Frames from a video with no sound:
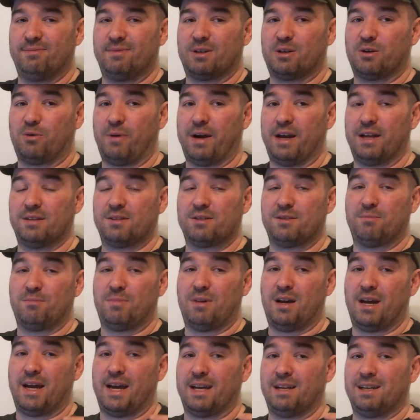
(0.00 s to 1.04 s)
Acquaintance of
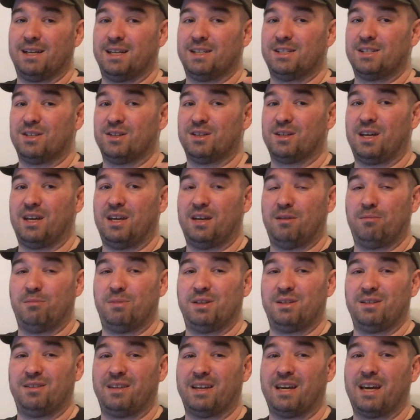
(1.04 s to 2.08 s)
mine, it took him
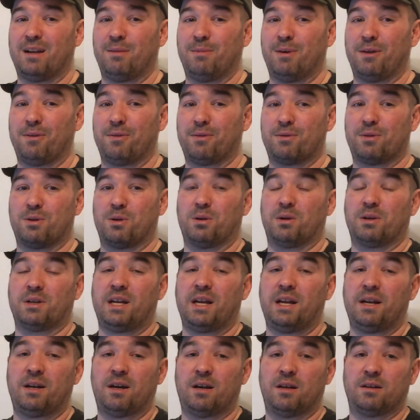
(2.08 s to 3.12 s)
until he had about
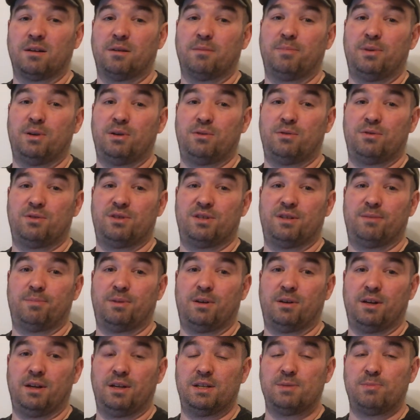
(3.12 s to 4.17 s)
1,300 posts up
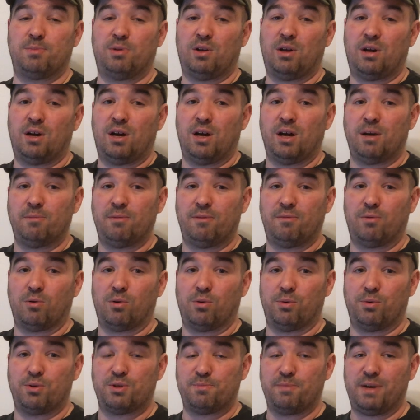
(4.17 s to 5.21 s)
on his blog
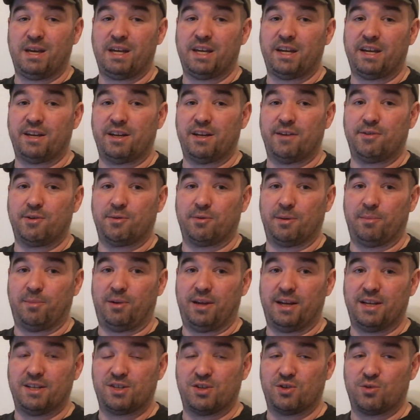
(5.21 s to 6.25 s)
before it was making enough to
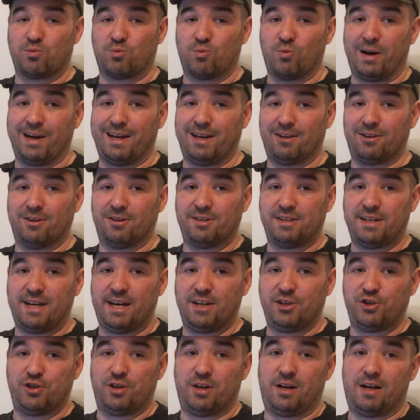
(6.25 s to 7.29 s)
replace his regular
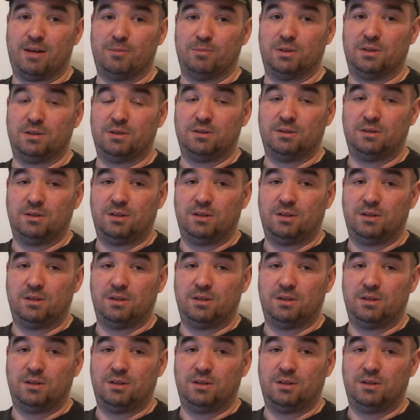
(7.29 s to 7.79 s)
day job.